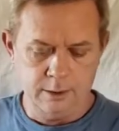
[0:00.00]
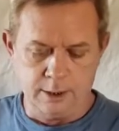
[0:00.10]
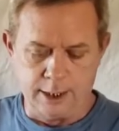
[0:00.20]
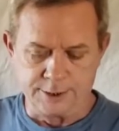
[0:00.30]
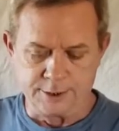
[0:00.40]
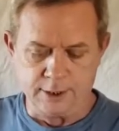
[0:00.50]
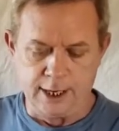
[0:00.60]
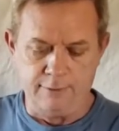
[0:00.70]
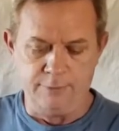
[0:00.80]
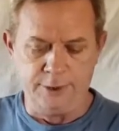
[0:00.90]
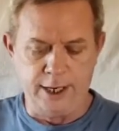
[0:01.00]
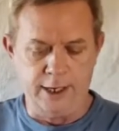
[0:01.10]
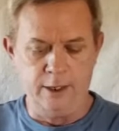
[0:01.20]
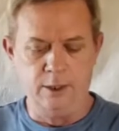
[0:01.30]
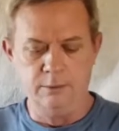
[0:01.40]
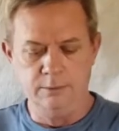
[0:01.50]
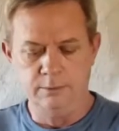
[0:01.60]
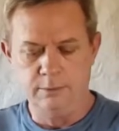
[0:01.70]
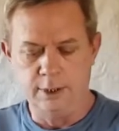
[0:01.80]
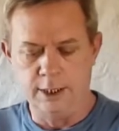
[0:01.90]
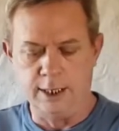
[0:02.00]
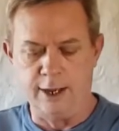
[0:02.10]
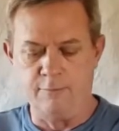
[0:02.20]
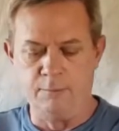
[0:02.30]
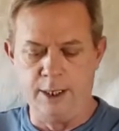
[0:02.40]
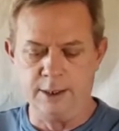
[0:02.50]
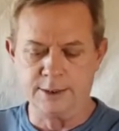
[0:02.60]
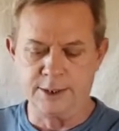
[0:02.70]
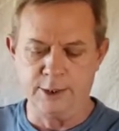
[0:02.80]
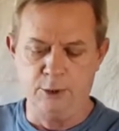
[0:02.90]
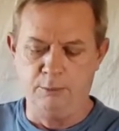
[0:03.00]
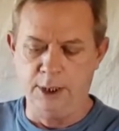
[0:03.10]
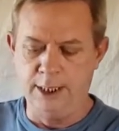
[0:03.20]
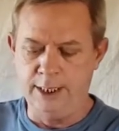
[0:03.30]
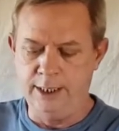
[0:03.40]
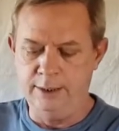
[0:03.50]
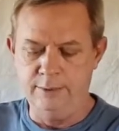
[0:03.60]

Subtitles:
I still have the dado. I have my single blade.